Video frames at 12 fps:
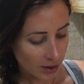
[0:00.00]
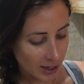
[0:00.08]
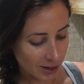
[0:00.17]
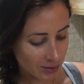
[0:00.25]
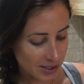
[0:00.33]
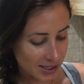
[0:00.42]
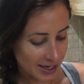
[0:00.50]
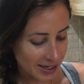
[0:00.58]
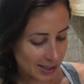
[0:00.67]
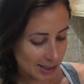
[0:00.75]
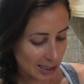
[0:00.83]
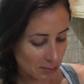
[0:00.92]
I would say
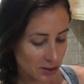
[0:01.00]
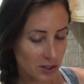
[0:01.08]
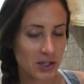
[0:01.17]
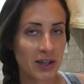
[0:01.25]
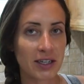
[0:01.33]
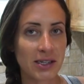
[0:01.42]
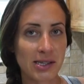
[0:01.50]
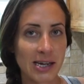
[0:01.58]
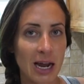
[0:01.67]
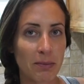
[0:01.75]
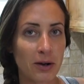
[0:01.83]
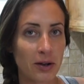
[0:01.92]
it's similar to like a
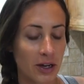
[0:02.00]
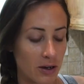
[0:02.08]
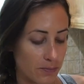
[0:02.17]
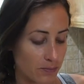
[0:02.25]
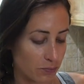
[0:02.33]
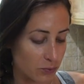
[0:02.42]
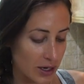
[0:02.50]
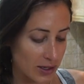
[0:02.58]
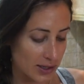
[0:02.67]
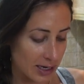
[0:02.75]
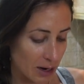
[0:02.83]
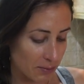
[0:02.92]
snapper, like a red
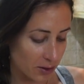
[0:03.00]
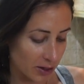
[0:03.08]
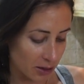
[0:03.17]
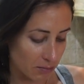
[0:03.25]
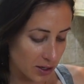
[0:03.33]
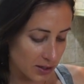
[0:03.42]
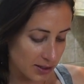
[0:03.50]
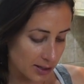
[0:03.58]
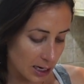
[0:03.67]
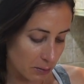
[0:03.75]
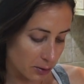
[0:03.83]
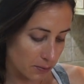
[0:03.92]
snapper, like a mutton
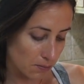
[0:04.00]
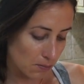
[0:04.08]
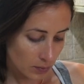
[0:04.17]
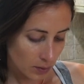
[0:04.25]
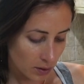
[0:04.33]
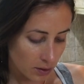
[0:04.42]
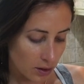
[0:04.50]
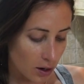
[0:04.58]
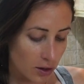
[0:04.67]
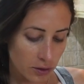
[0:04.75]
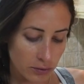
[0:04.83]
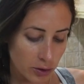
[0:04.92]
snapper.
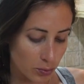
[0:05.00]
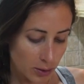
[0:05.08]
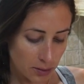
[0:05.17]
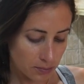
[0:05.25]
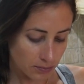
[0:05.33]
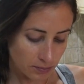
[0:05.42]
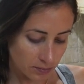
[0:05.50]
Not grouper.